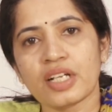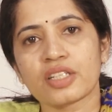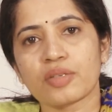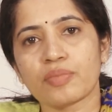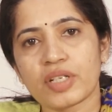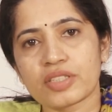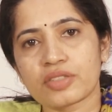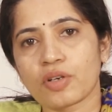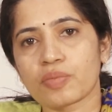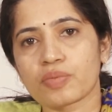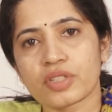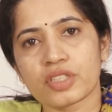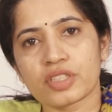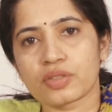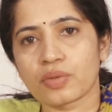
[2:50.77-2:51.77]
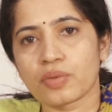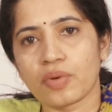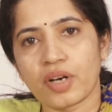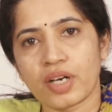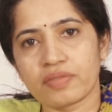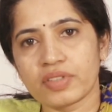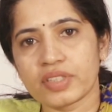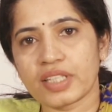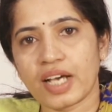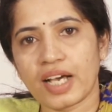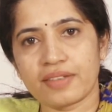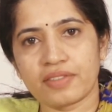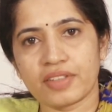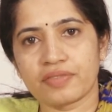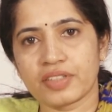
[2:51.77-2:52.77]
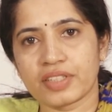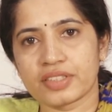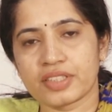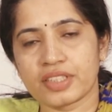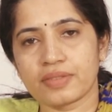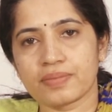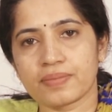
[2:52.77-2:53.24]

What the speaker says: the best option is to go ahead with IVF ICSI.